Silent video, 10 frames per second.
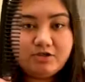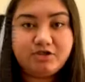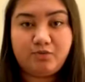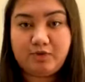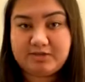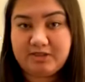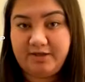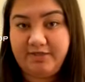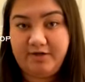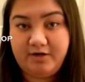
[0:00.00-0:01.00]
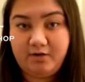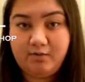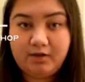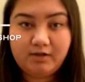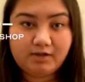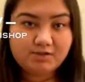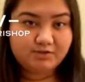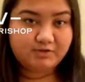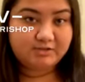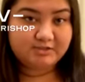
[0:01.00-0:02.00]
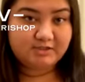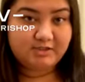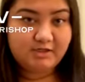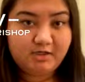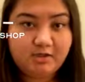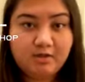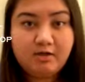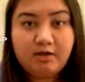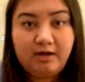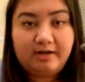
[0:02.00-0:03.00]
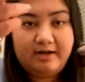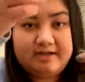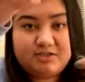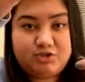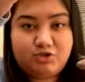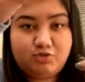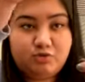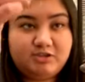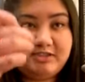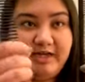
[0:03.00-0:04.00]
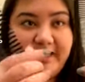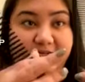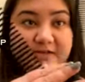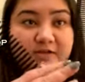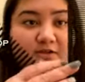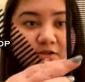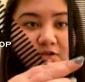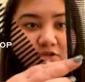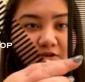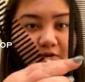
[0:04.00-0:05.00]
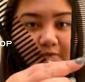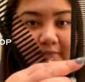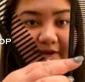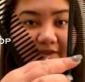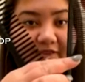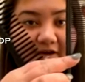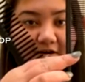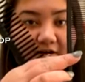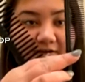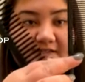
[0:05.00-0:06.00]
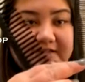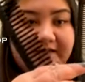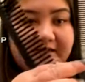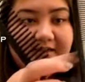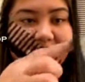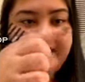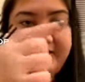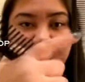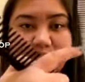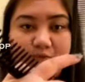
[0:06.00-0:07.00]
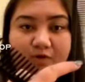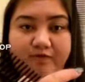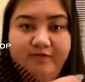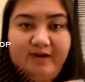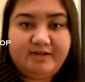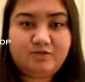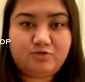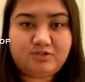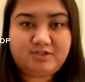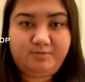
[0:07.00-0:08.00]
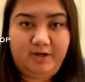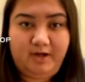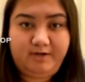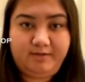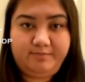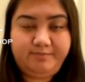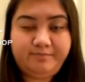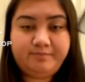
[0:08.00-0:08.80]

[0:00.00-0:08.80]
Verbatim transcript: So one's a thinner one, as you can see, and it has the dual side. So a bit thicker on this end, and then it gets more fine towards the bottom.